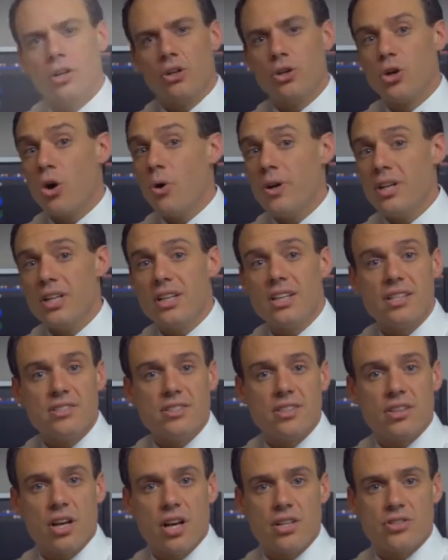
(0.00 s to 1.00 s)
Going
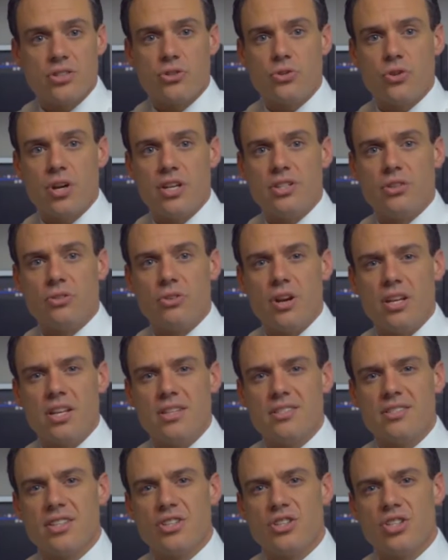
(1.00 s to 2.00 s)
against the concentration
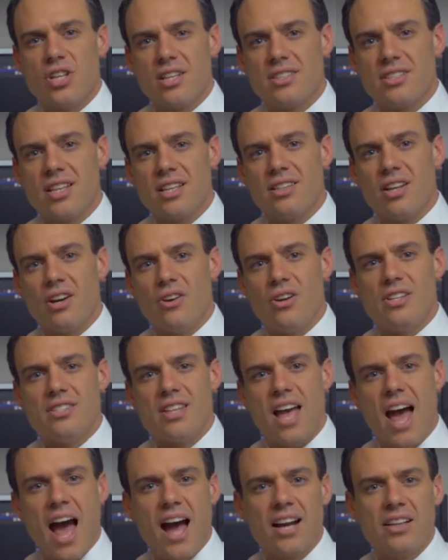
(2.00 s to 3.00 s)
gradient suggests that there
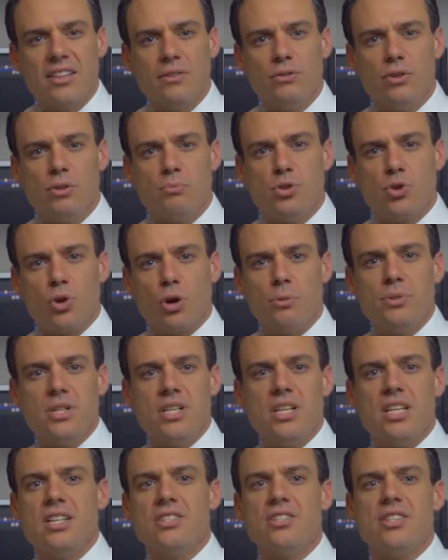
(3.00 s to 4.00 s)
is active
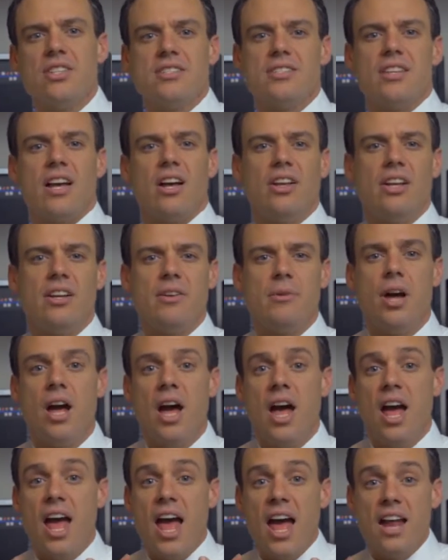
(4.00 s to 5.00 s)
absorption into the cell
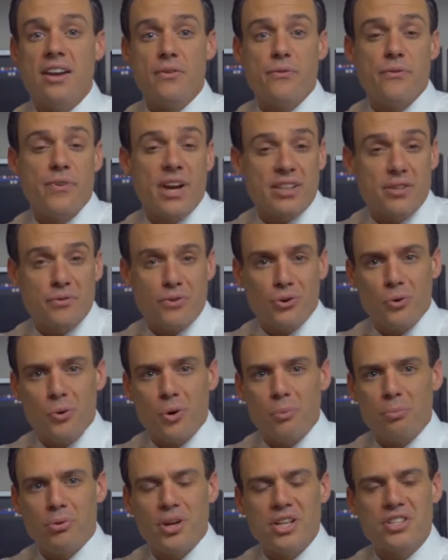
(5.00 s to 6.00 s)
and effective
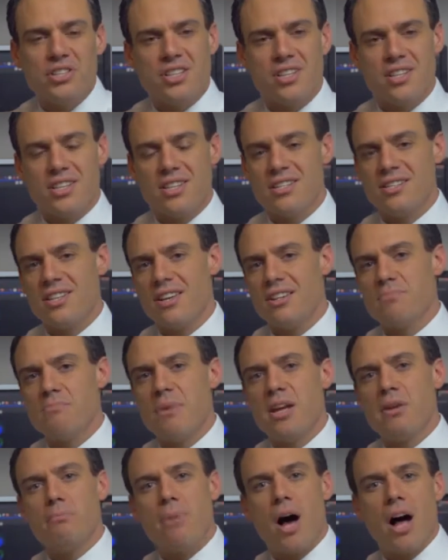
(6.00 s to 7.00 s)
incorporation into the cell's
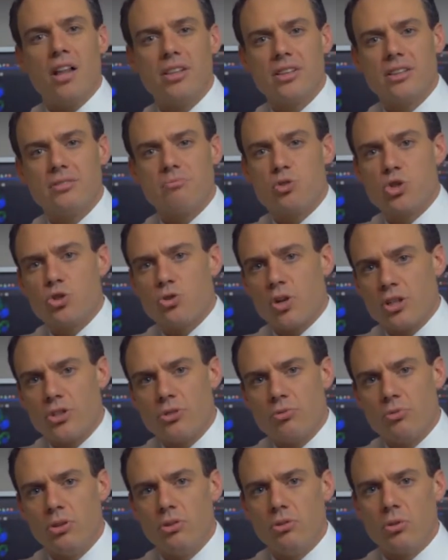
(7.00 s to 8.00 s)
metabolic,
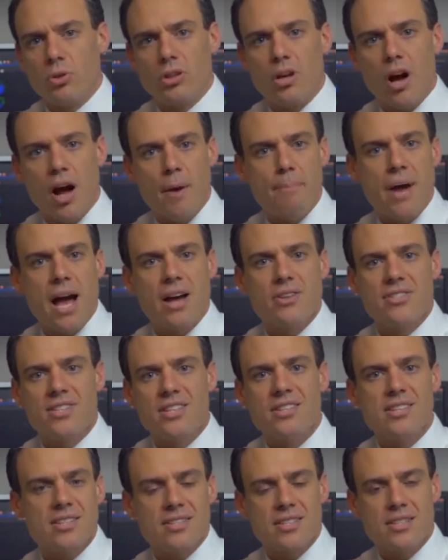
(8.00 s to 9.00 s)
structural, or compound
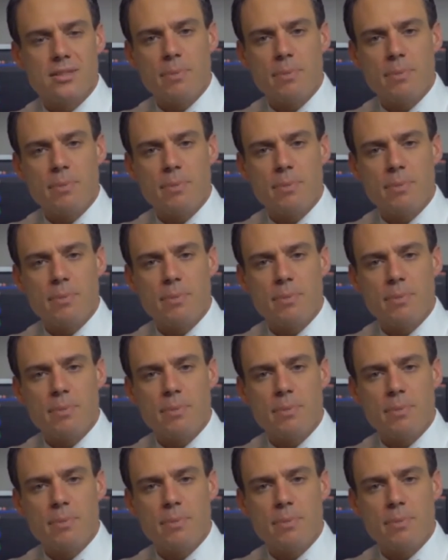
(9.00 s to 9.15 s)
synthesis